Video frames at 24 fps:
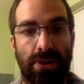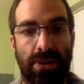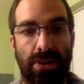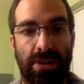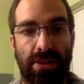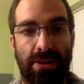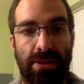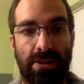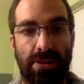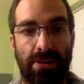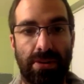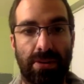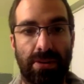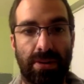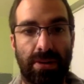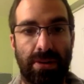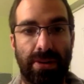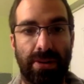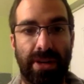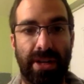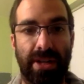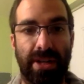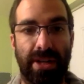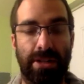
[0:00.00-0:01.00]
So go
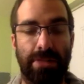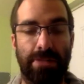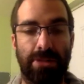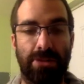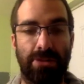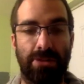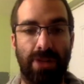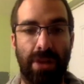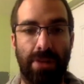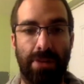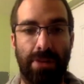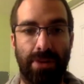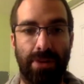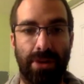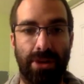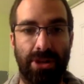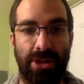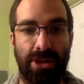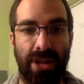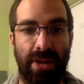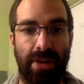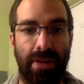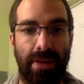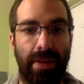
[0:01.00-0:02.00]
ahead and subscribe to our
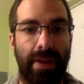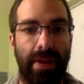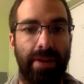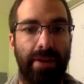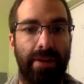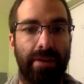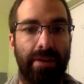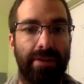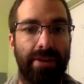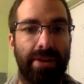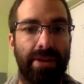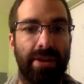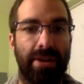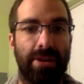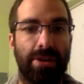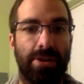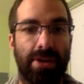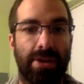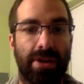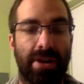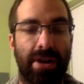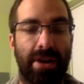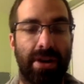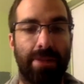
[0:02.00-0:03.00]
channel, like our video,
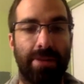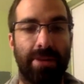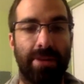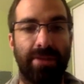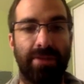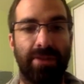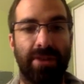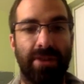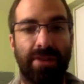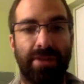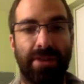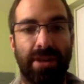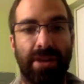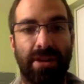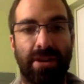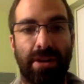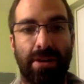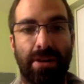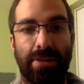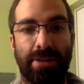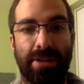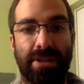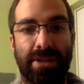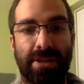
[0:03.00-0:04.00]
comment if you have any
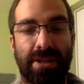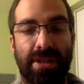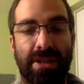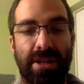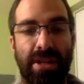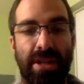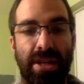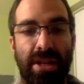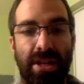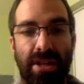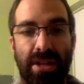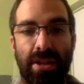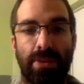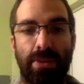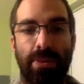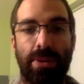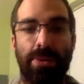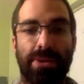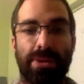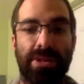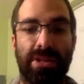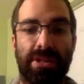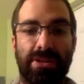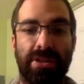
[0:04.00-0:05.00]
comments. We will
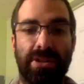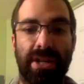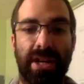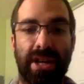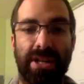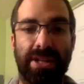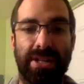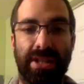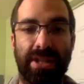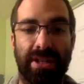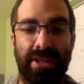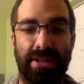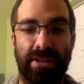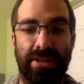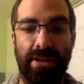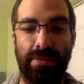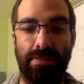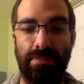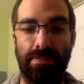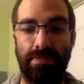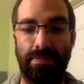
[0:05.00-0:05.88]
see you guys next time.